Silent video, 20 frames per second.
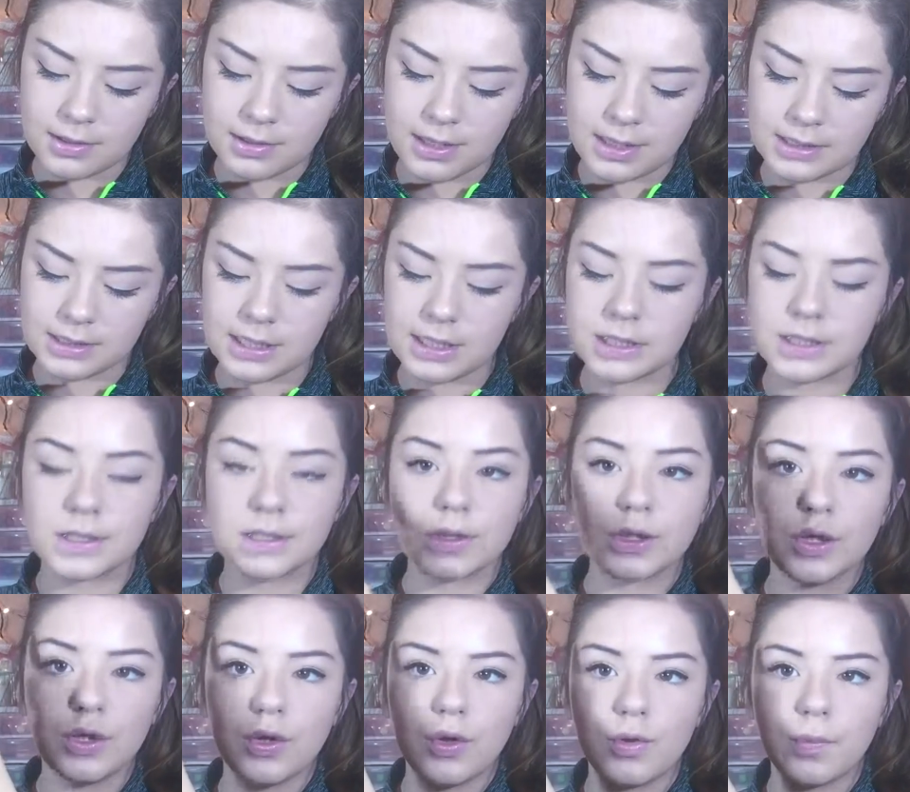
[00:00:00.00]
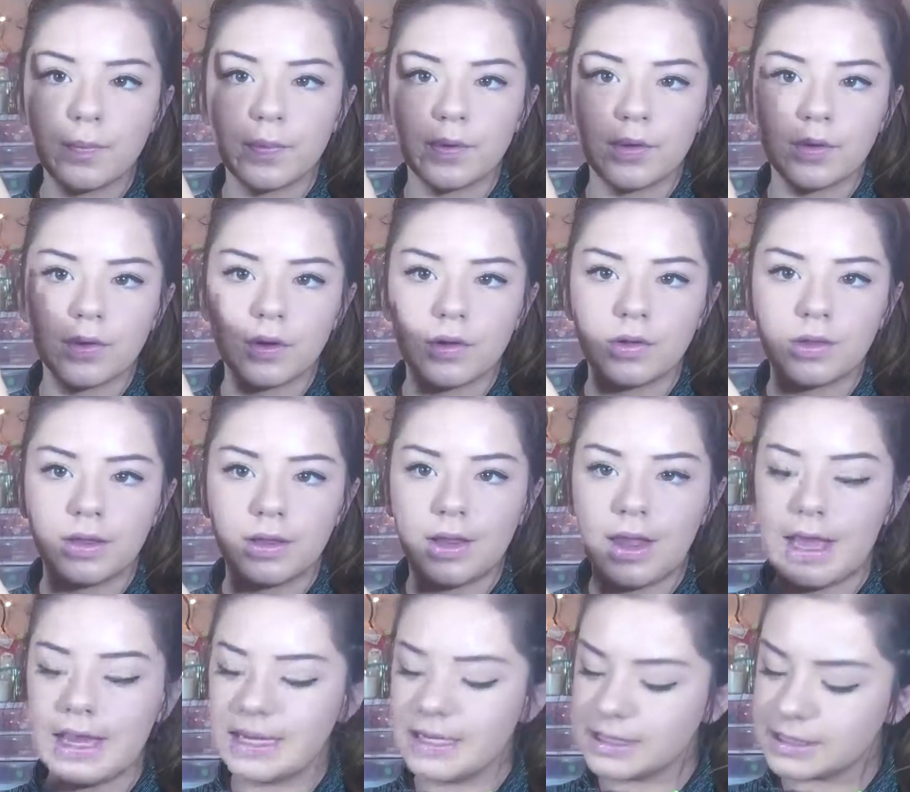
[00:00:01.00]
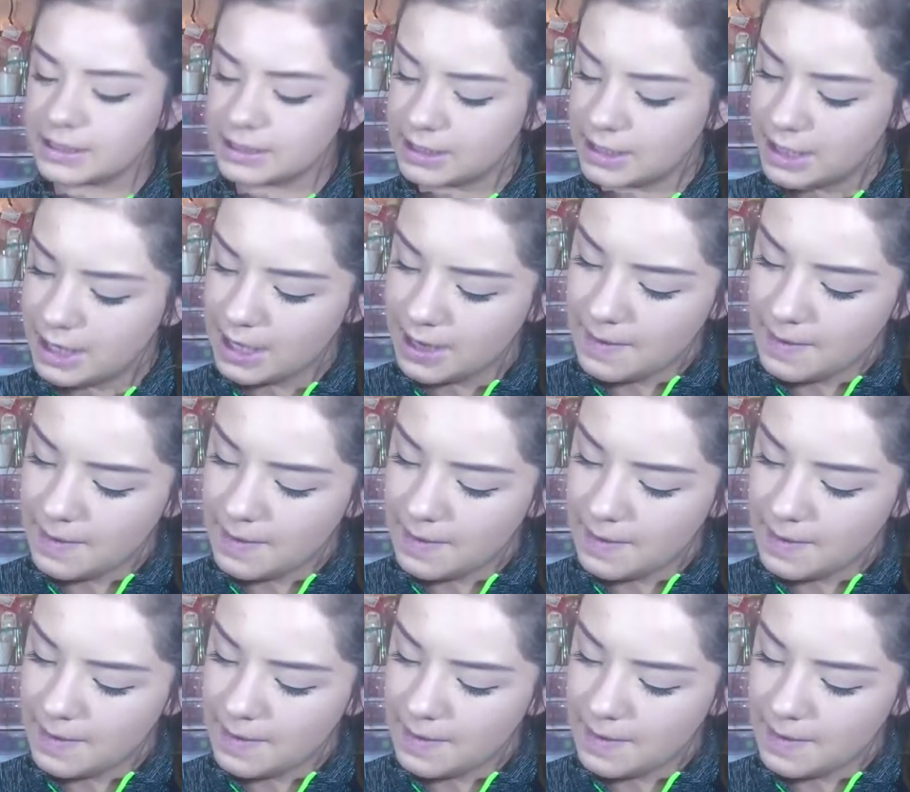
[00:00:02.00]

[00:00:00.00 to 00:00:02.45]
This is super light.